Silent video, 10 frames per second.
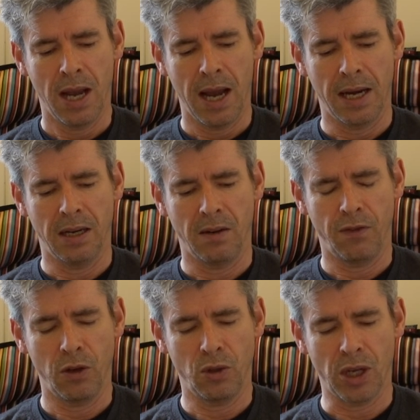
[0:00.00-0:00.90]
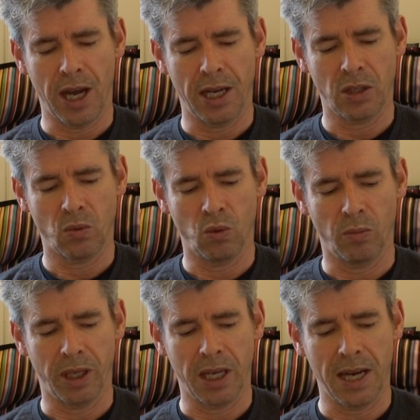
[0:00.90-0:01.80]
and in a few days we'll
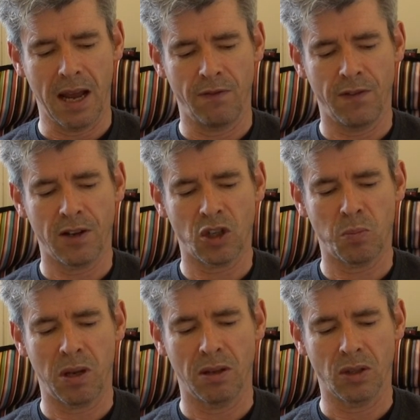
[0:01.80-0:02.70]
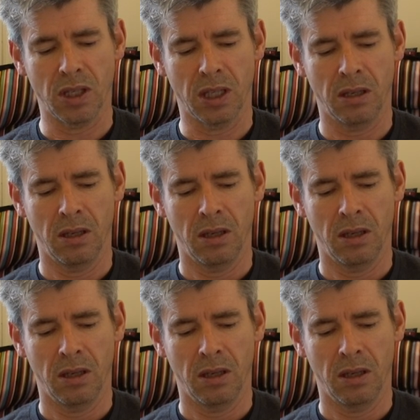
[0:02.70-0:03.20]
begin our first planting.